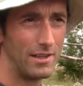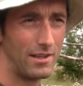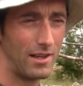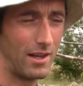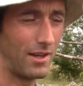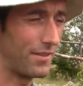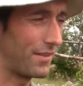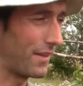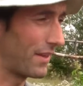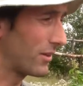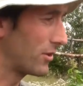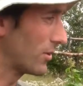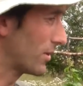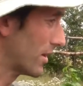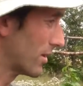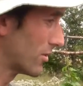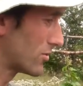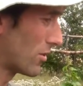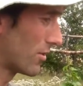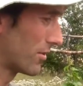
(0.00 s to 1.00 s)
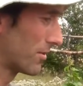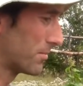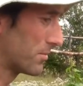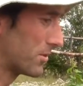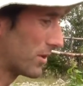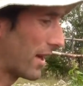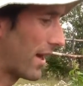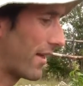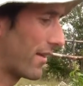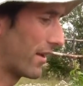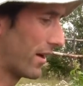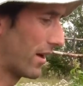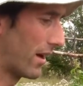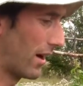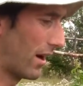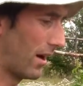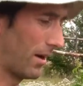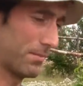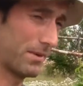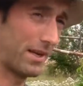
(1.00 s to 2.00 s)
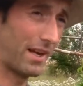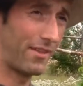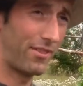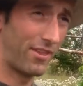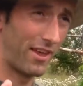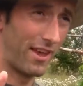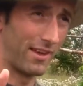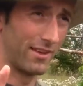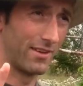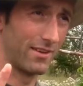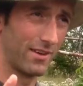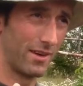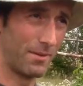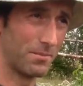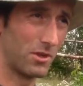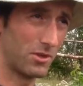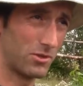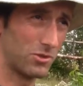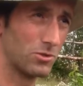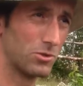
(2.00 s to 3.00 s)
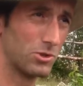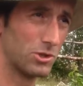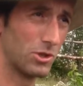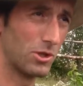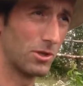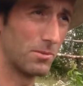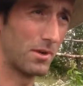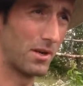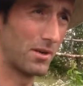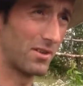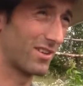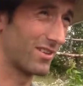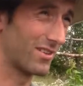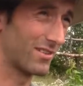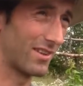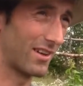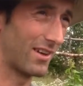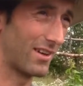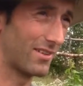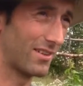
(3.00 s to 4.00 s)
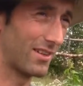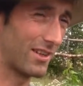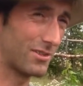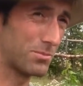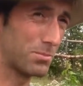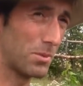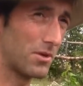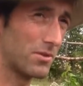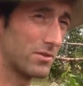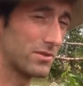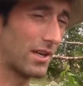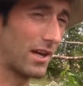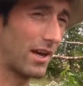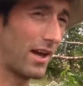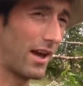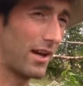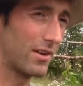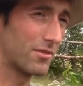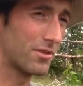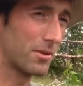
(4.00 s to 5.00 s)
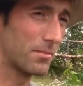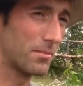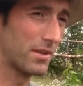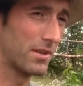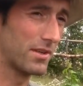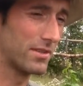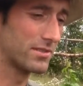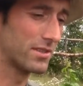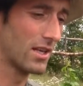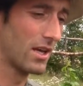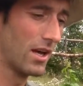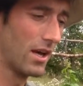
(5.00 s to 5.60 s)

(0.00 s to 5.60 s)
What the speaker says: I think you can grow them together, but I'm not too sure about it, because the experience I had from it is